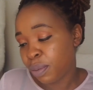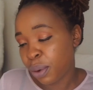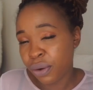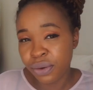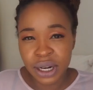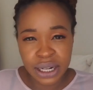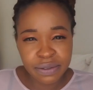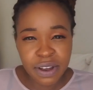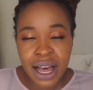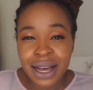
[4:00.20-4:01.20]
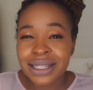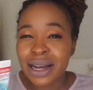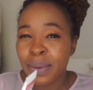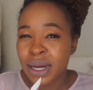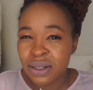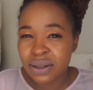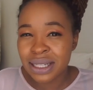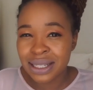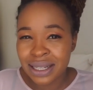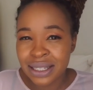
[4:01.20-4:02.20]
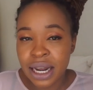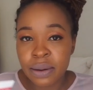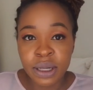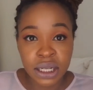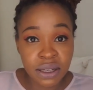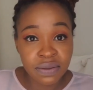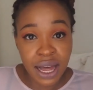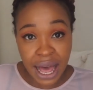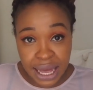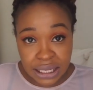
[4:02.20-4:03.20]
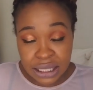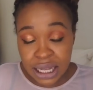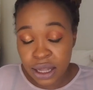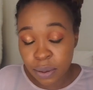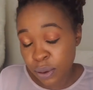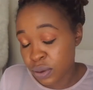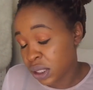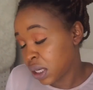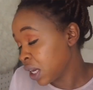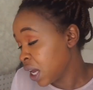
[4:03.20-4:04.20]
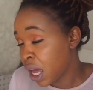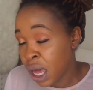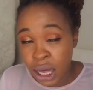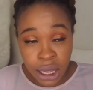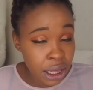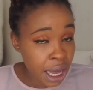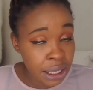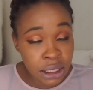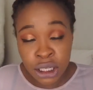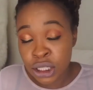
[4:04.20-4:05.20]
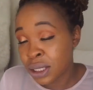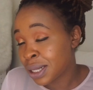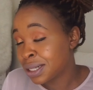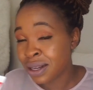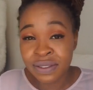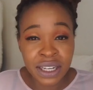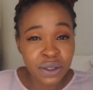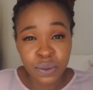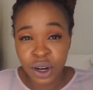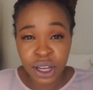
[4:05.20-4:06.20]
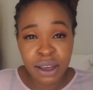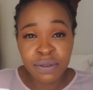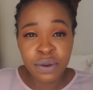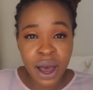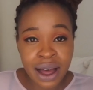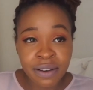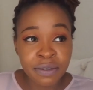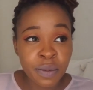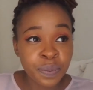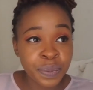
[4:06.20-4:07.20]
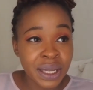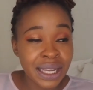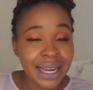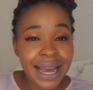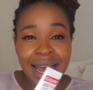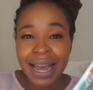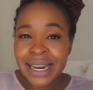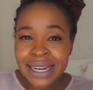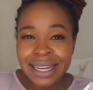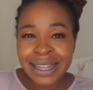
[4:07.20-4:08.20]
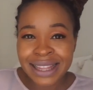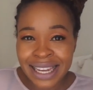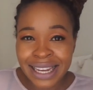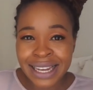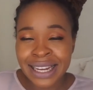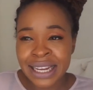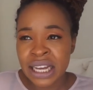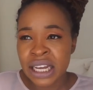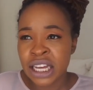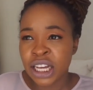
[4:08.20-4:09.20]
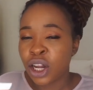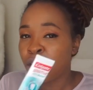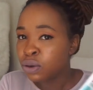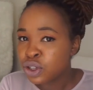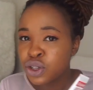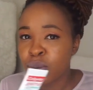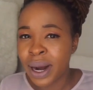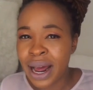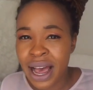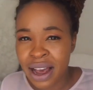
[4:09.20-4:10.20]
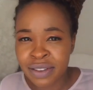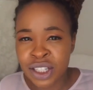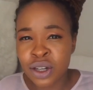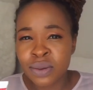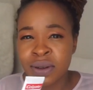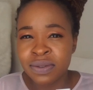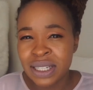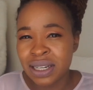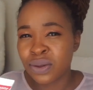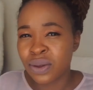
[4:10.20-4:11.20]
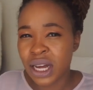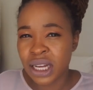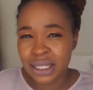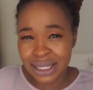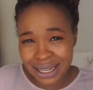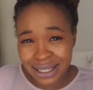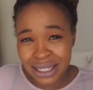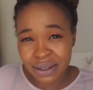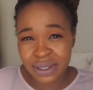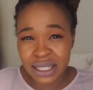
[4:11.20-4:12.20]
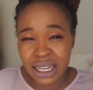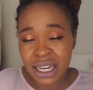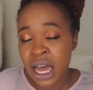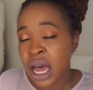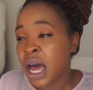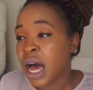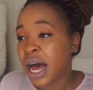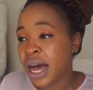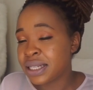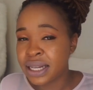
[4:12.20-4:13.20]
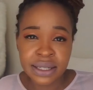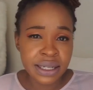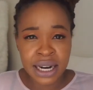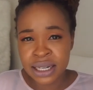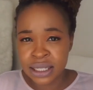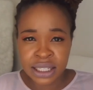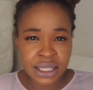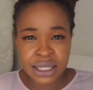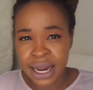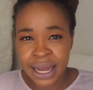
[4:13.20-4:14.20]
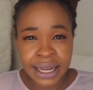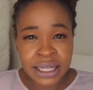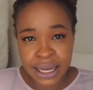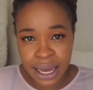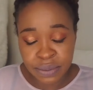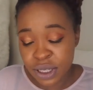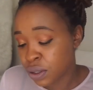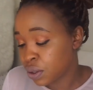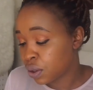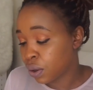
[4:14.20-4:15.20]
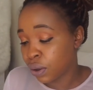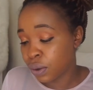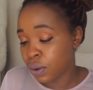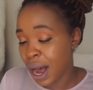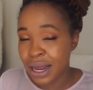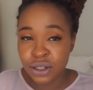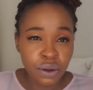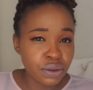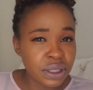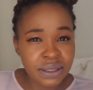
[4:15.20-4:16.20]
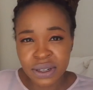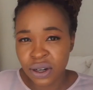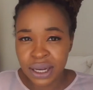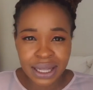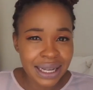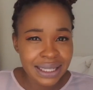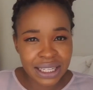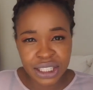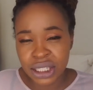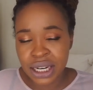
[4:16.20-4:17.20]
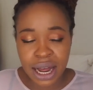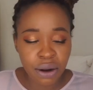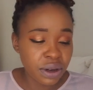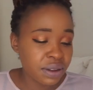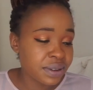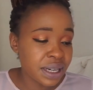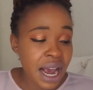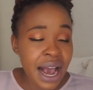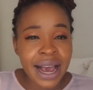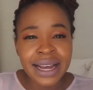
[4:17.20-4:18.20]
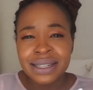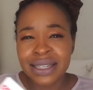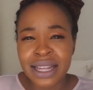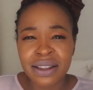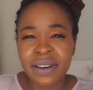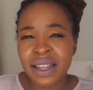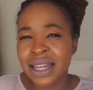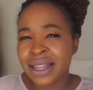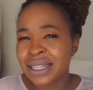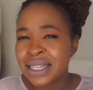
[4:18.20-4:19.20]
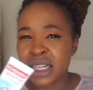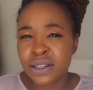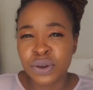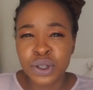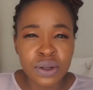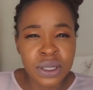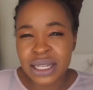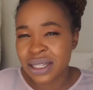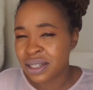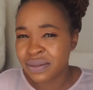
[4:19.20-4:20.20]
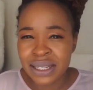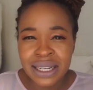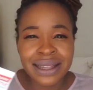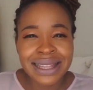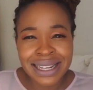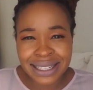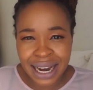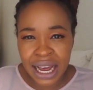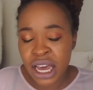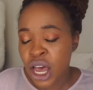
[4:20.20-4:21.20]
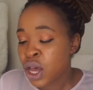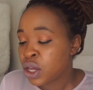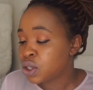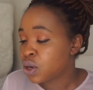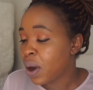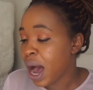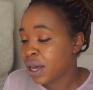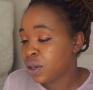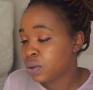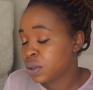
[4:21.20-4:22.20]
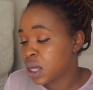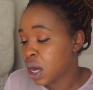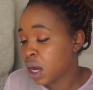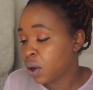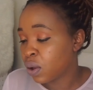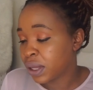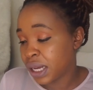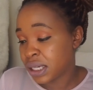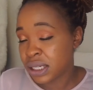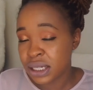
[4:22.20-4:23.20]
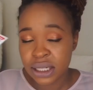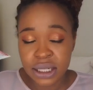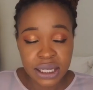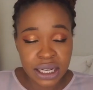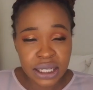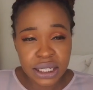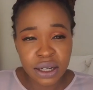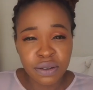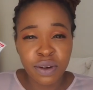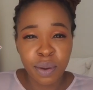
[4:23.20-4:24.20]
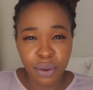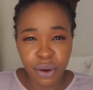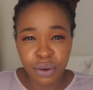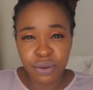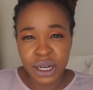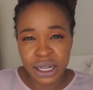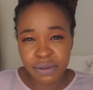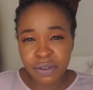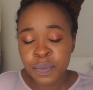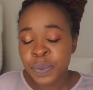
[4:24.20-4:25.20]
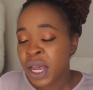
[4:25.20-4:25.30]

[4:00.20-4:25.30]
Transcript: Pro Relief, because I was using Sensodyne because of the ads that they posted. That stuff doesn't work. If you have anything close to what I have in terms of tooth sensitivity, Sensodyne is just it's games. So I don't even look at that section. I don't even entertain the fact that they say it's for tooth sensitivity. That's a lie. So I use the Colgate Sensitive Pro Relief.